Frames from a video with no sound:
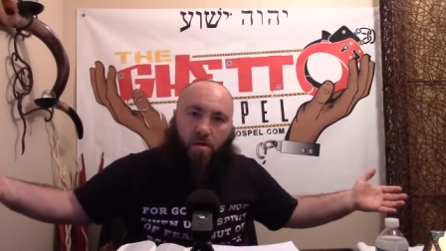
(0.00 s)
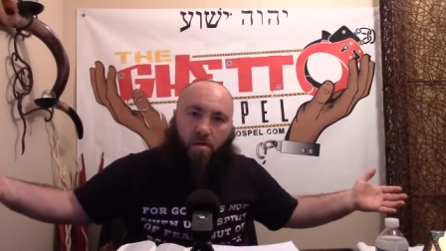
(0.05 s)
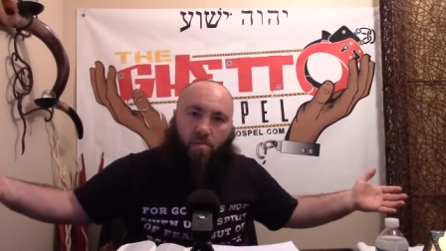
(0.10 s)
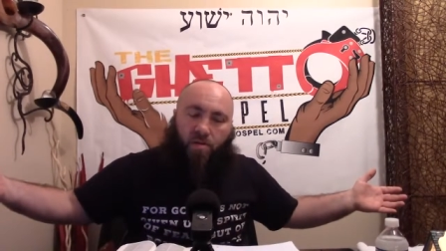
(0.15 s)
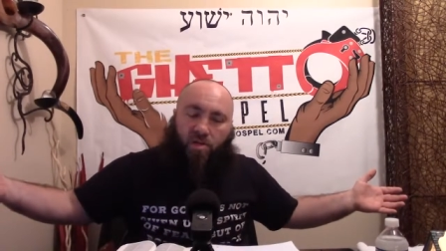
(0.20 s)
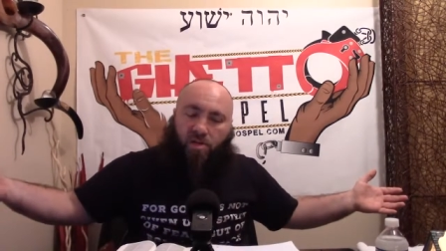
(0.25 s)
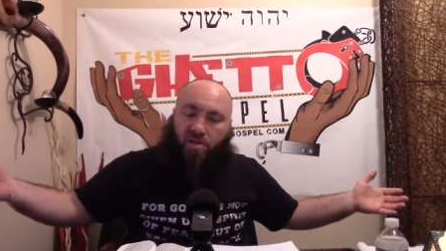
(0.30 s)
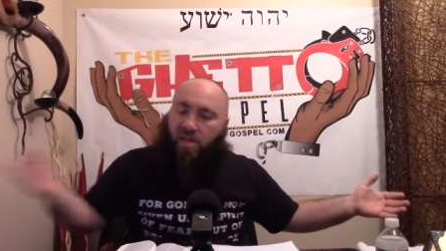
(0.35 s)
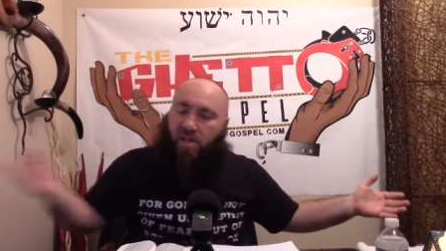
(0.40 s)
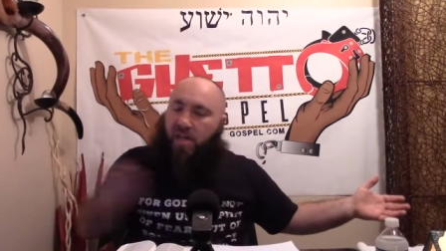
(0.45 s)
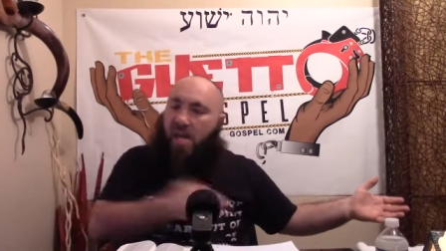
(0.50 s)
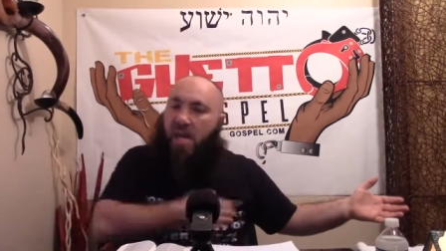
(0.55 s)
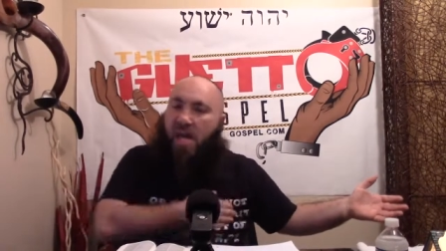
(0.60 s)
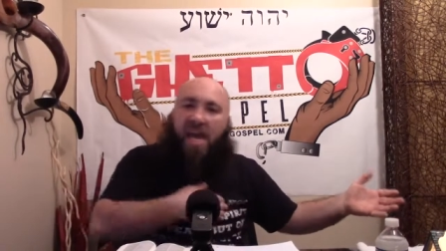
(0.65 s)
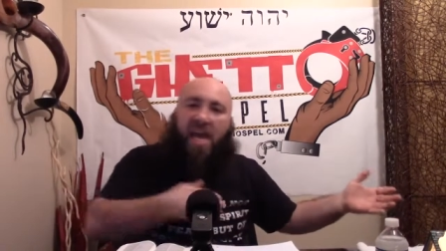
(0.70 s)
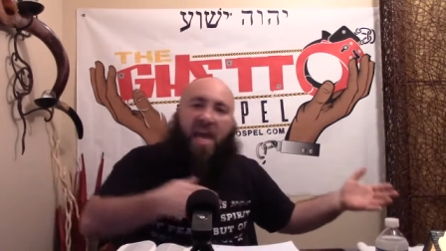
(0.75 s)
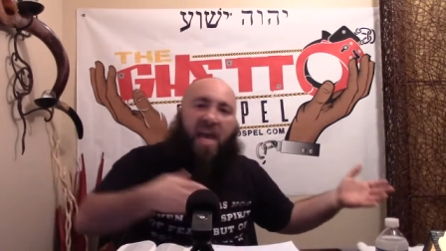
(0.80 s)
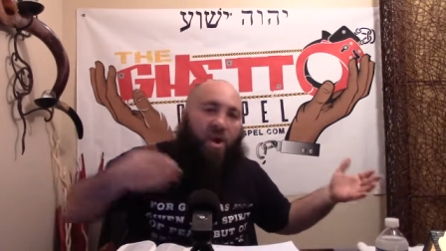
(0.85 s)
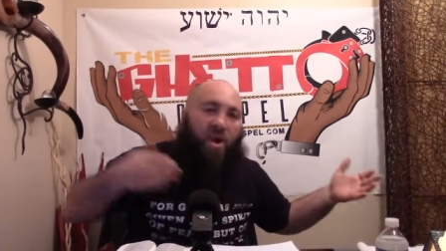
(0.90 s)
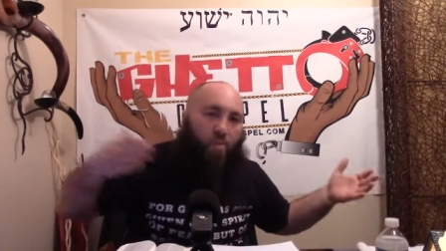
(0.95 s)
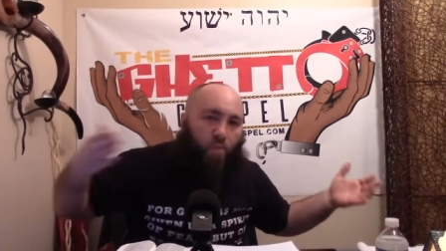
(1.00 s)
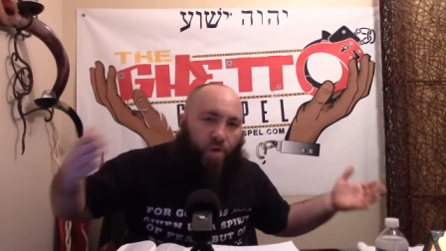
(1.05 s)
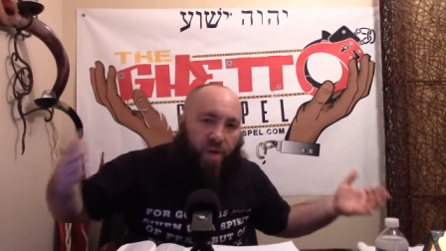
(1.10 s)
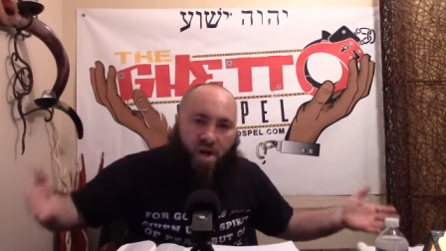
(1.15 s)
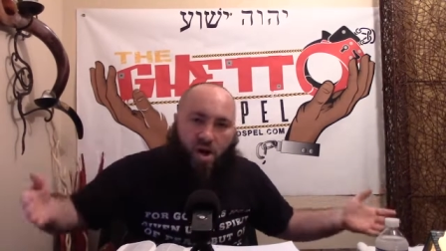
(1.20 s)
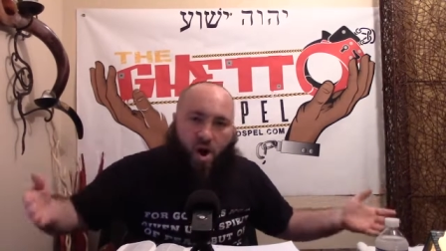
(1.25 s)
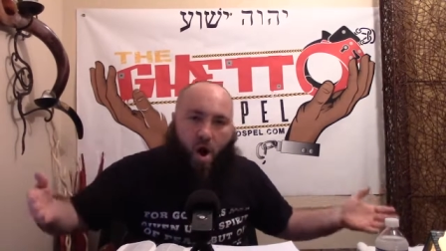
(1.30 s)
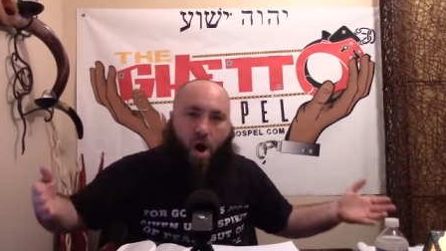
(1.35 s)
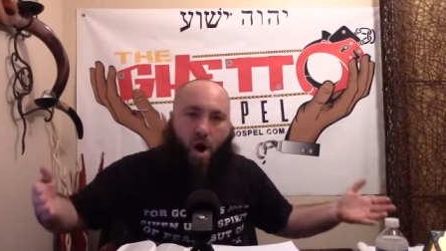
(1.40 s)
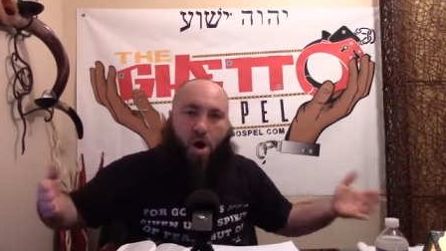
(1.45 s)
You see, here
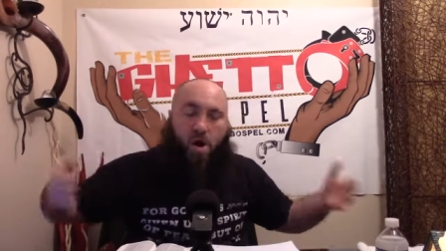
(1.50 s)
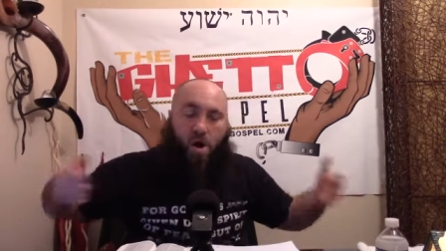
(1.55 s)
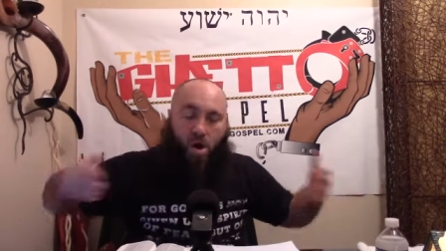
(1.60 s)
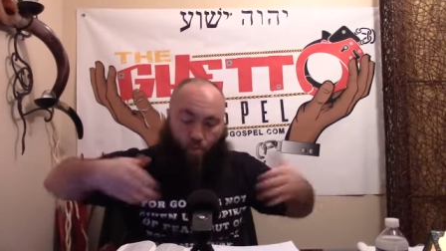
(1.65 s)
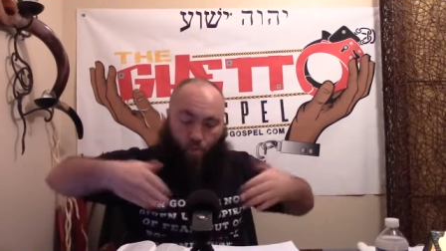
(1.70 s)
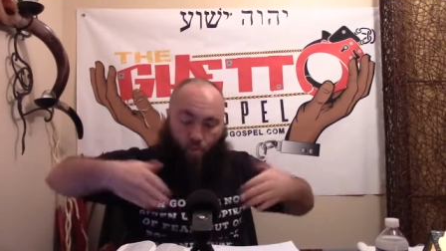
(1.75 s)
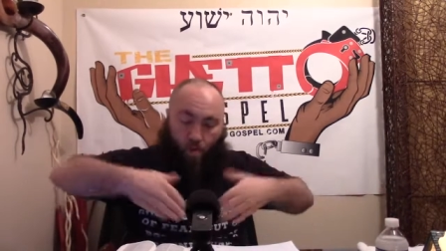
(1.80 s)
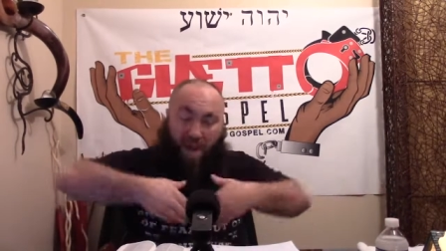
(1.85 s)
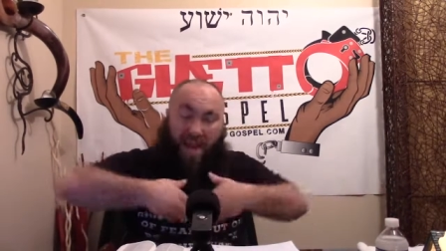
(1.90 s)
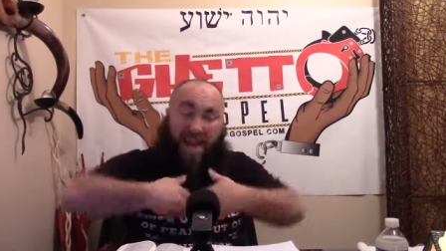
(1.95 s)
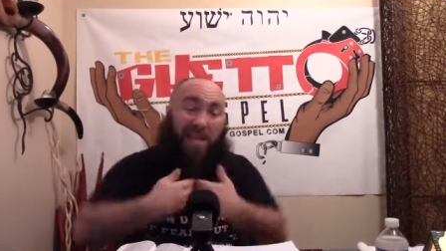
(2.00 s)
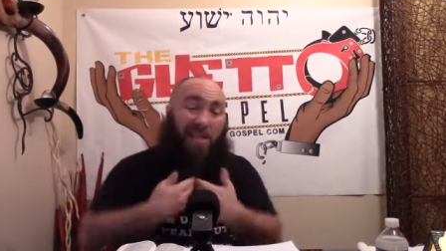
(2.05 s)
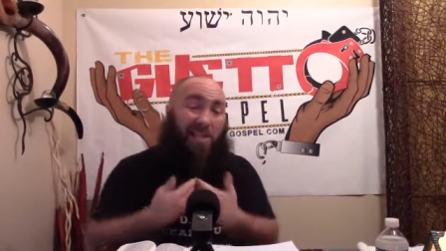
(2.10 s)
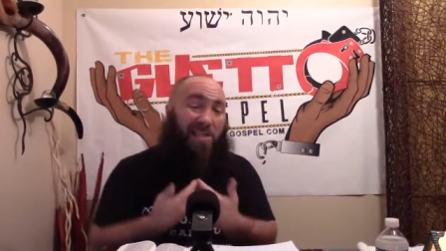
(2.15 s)
we are, we're here